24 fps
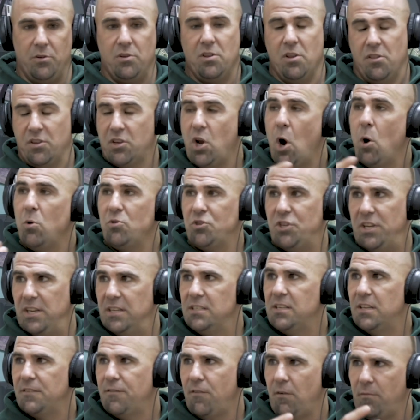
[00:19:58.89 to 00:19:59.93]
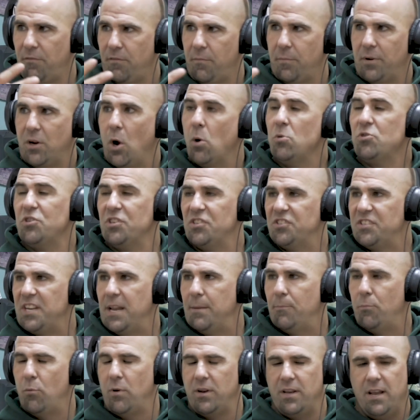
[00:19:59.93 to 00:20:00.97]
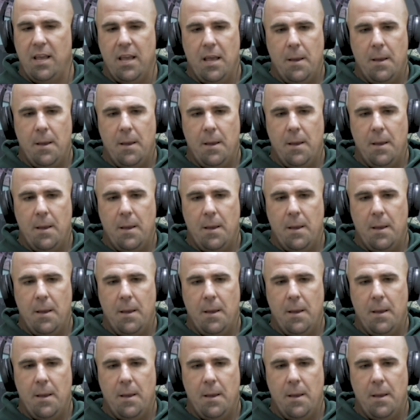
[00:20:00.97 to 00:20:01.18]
You know, the coach it's from a coaching standpoint,